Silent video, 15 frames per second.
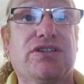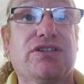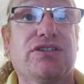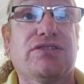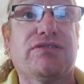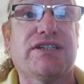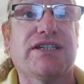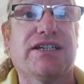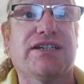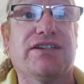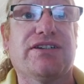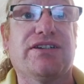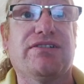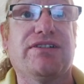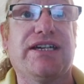which I can
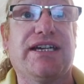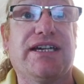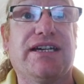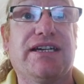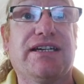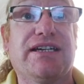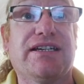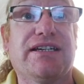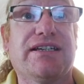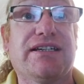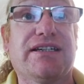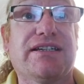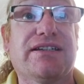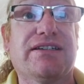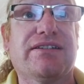do here,
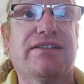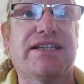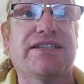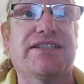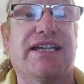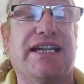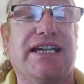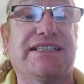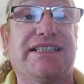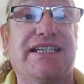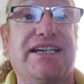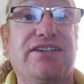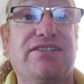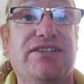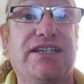that's the last
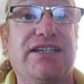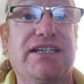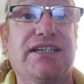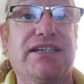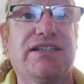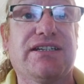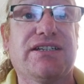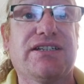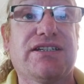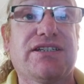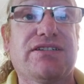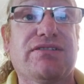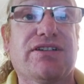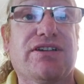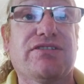entry.
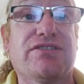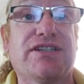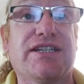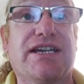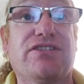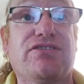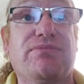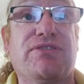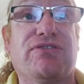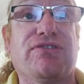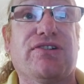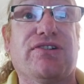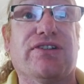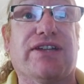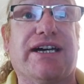So we'll go to the entry
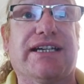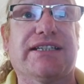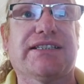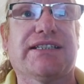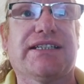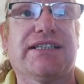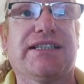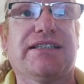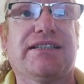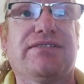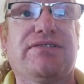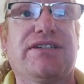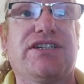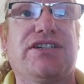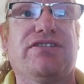before that,
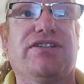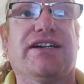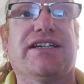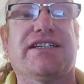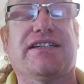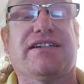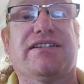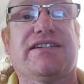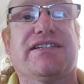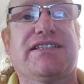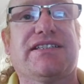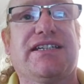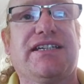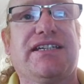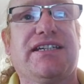which you guys aren't going to
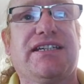see.